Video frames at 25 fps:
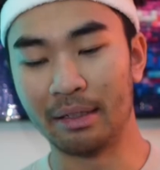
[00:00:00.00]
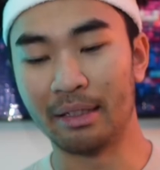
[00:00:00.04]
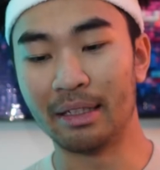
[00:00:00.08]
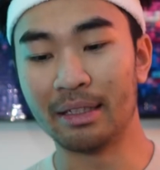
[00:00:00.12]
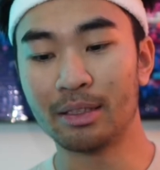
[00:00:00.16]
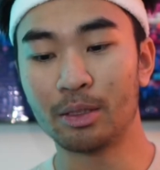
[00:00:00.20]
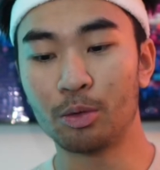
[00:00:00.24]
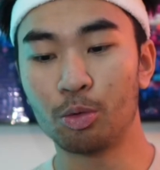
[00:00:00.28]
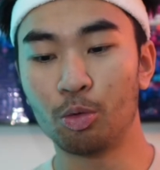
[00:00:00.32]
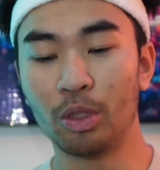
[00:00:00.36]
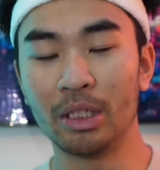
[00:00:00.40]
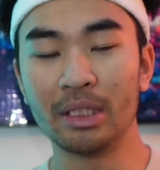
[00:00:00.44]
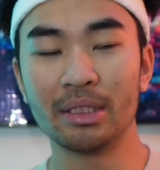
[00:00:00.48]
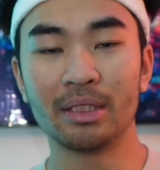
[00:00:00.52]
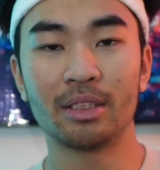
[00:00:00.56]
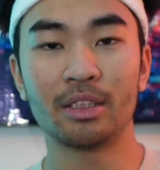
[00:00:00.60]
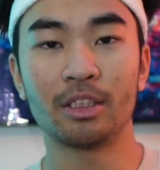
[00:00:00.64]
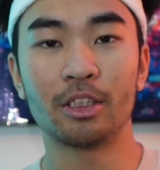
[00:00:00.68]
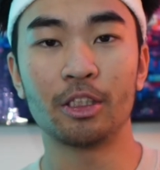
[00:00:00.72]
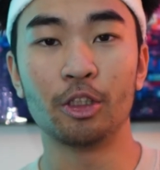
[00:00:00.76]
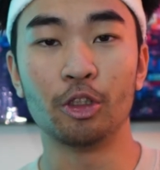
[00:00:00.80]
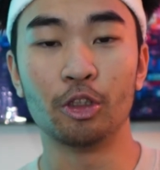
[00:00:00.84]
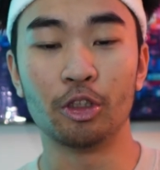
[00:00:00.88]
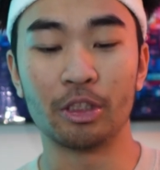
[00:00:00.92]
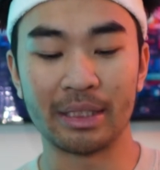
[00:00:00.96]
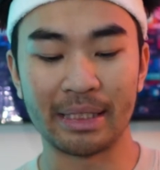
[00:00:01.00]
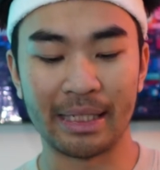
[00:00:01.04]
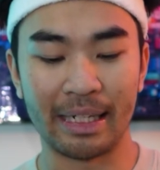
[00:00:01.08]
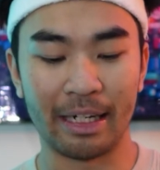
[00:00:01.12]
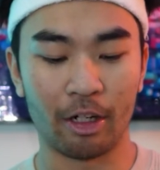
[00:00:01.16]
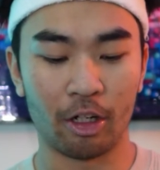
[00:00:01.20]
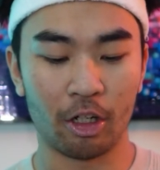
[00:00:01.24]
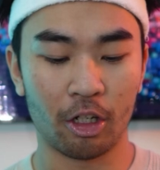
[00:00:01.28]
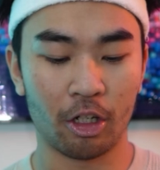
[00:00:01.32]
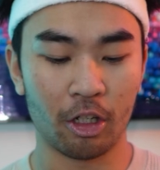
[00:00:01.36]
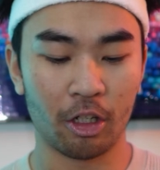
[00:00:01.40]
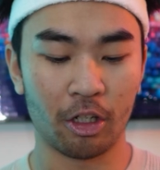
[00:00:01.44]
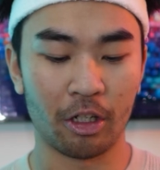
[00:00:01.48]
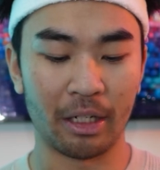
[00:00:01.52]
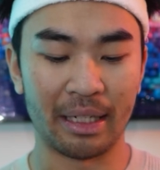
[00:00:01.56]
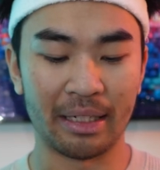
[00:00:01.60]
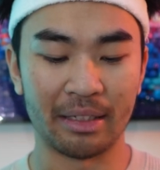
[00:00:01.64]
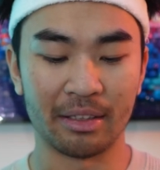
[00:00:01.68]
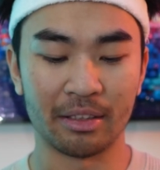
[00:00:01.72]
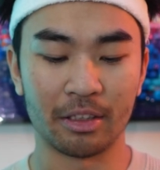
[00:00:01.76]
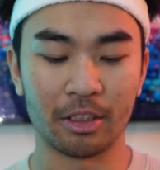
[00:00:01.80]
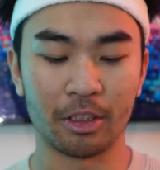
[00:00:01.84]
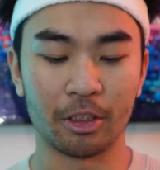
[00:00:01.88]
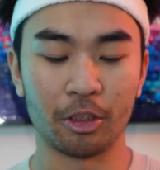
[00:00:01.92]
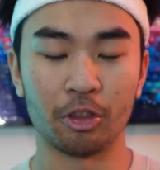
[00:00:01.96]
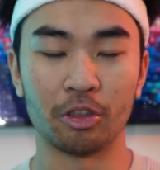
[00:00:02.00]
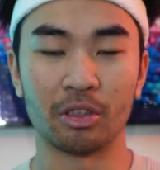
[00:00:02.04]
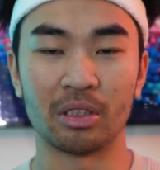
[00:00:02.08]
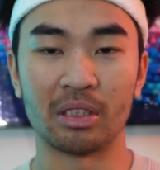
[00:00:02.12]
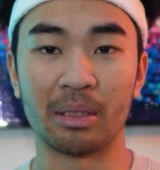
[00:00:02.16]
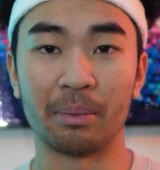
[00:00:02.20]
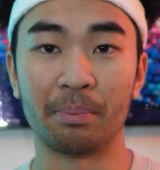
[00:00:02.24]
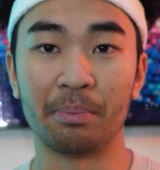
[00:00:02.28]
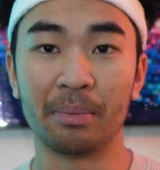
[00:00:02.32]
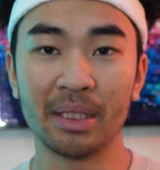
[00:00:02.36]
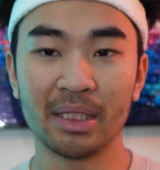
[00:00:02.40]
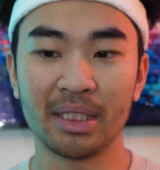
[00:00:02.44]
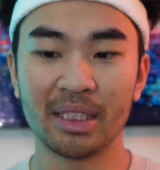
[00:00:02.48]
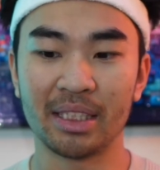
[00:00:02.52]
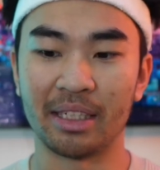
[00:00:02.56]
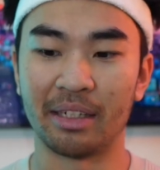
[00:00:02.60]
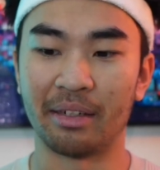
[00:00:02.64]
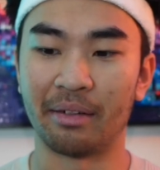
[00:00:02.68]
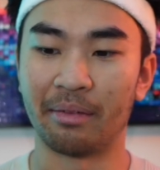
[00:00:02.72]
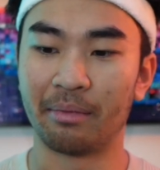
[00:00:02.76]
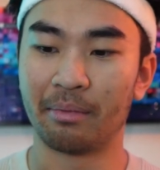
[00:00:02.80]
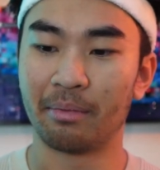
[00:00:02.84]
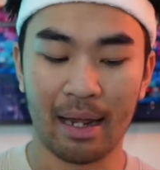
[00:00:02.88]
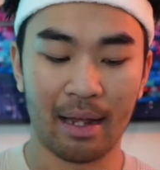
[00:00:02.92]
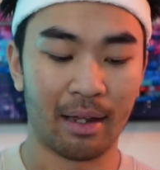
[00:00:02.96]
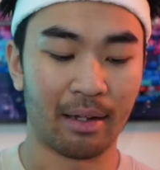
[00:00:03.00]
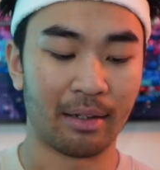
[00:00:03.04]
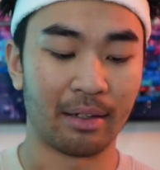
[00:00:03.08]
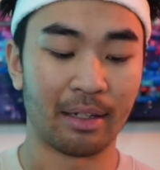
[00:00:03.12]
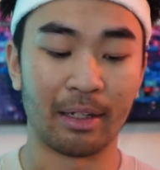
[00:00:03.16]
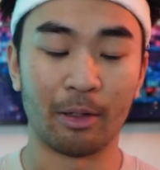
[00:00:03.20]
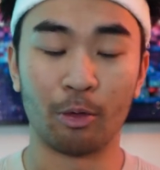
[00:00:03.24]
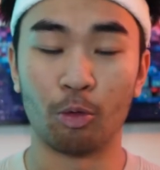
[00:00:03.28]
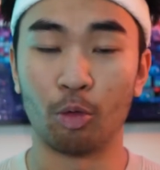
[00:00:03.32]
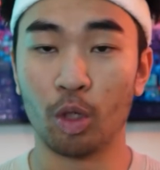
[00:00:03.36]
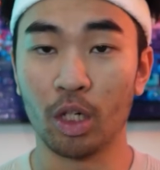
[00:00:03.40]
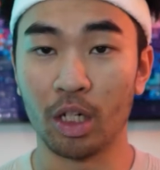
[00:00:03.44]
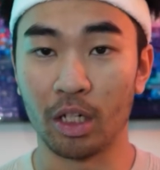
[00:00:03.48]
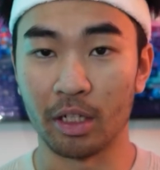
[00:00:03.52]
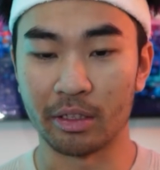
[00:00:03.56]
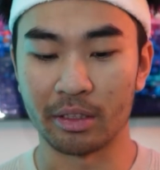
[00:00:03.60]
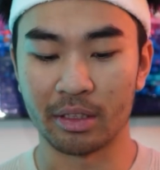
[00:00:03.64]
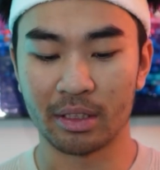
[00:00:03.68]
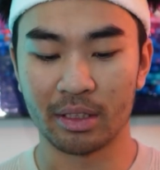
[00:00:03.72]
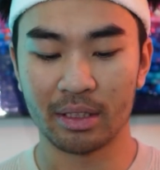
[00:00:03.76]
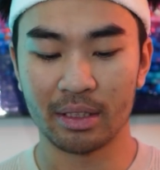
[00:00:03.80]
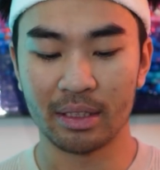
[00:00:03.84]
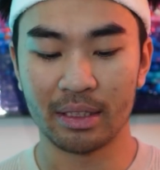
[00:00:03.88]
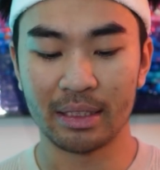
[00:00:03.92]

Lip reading: This was to scare her into submission, and it worked.